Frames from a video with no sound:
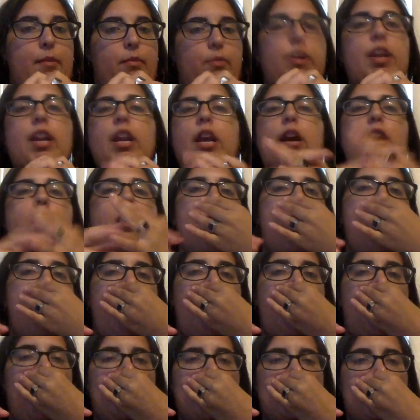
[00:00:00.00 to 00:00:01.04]
be reading?
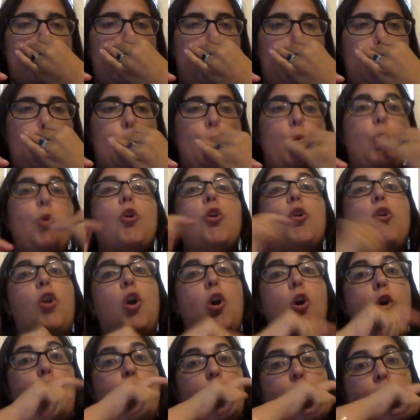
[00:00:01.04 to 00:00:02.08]
Also,
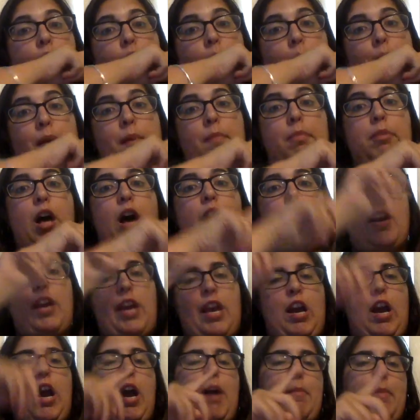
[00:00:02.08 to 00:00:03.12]
go on my blog
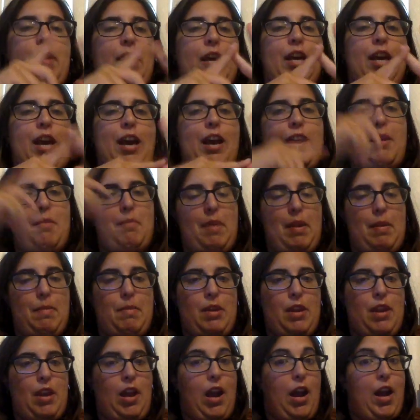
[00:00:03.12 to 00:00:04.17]
and comment again, and
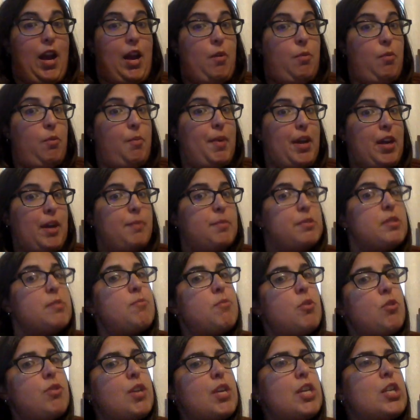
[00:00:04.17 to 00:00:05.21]
maybe I will pick up some
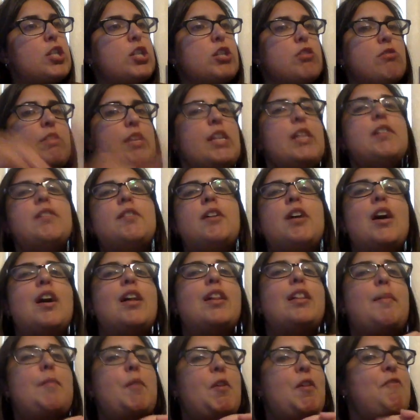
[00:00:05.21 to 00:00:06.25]
new things to read.
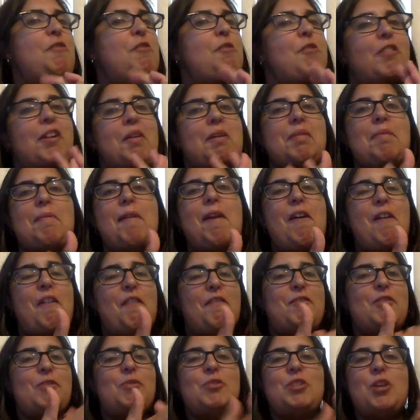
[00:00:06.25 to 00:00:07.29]
Let me know if you agree with me or
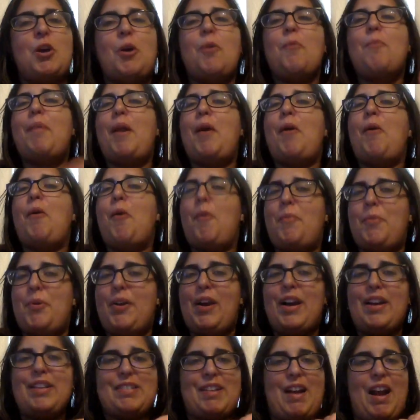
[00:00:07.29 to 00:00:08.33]
if you don't. But I hope you
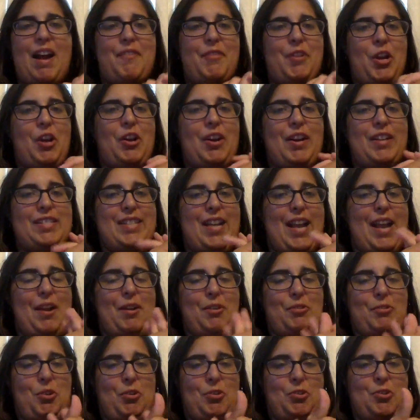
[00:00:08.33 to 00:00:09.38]
guys are having a great day, and
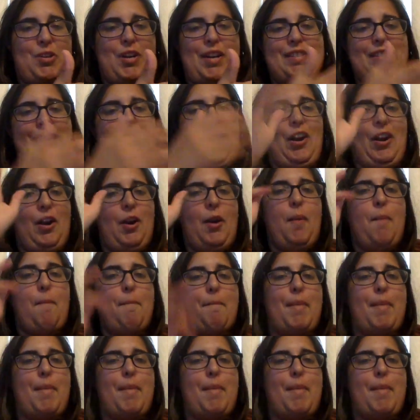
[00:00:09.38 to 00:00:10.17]
I'll talk to you guys later.